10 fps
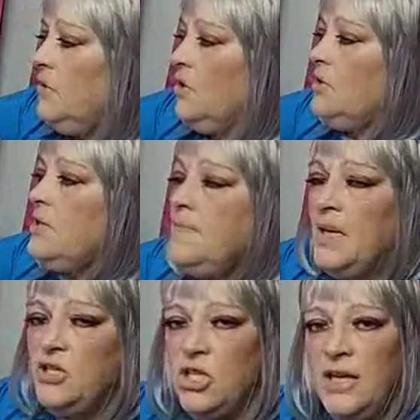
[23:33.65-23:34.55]
third
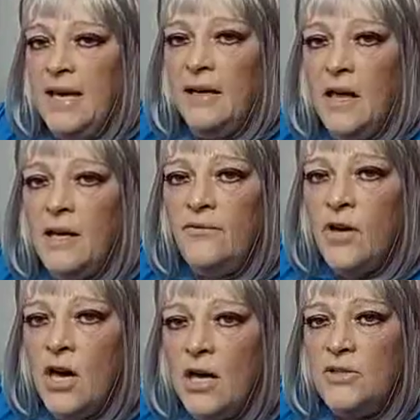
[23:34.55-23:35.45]
dimension, had a lot of
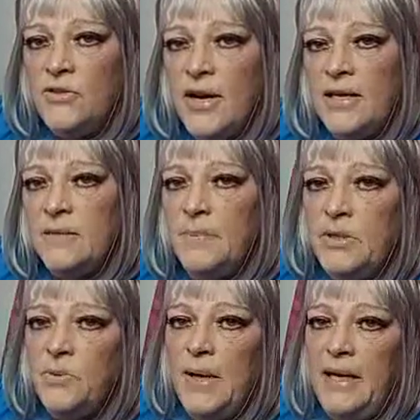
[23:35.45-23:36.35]
contrast
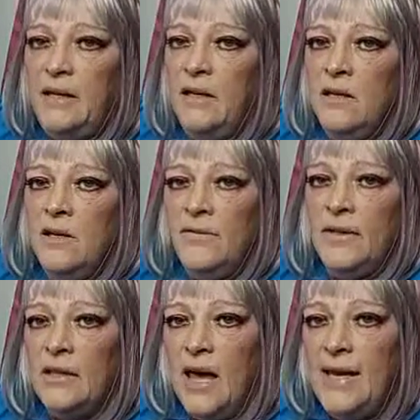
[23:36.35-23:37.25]
between
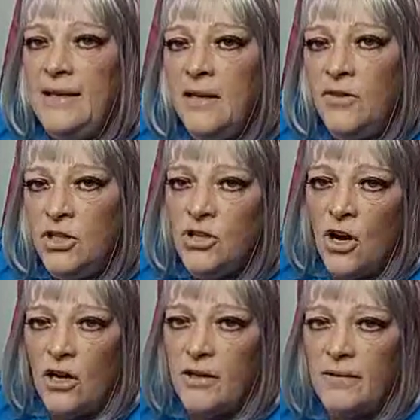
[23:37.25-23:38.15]
the light and the
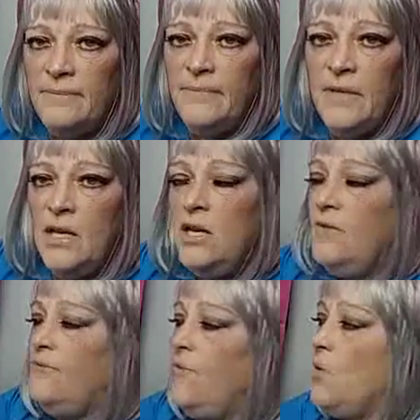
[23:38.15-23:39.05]
dark.
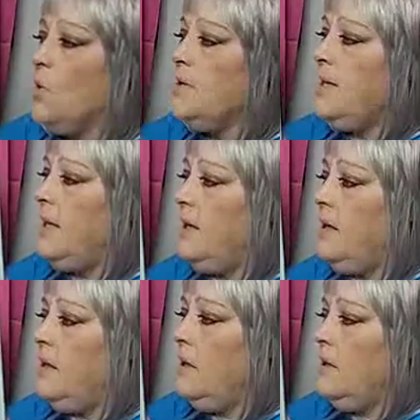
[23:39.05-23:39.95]

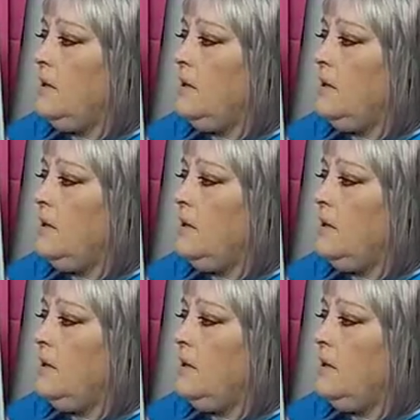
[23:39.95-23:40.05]
4D